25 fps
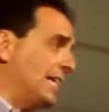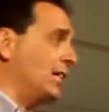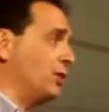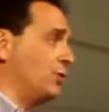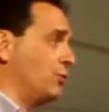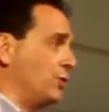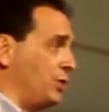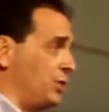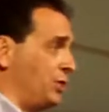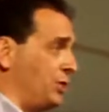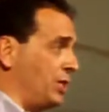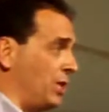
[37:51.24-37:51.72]

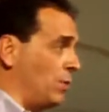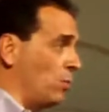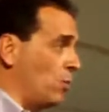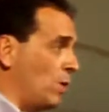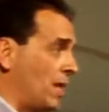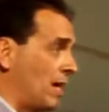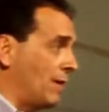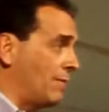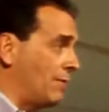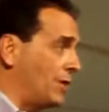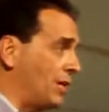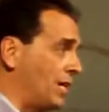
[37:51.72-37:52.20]
interested in
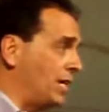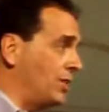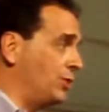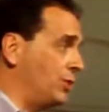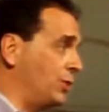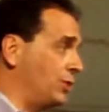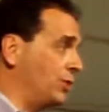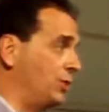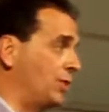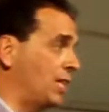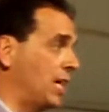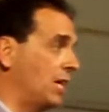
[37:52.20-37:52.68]
whatever it is
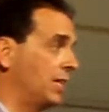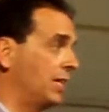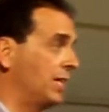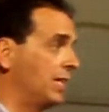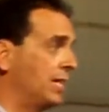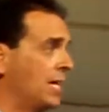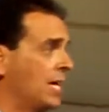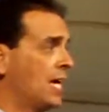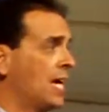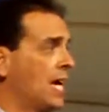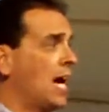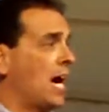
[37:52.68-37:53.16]
you're selling,
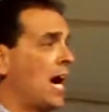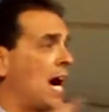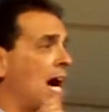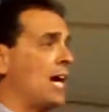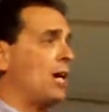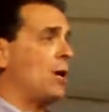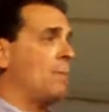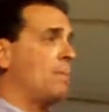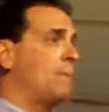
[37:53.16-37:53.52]
hire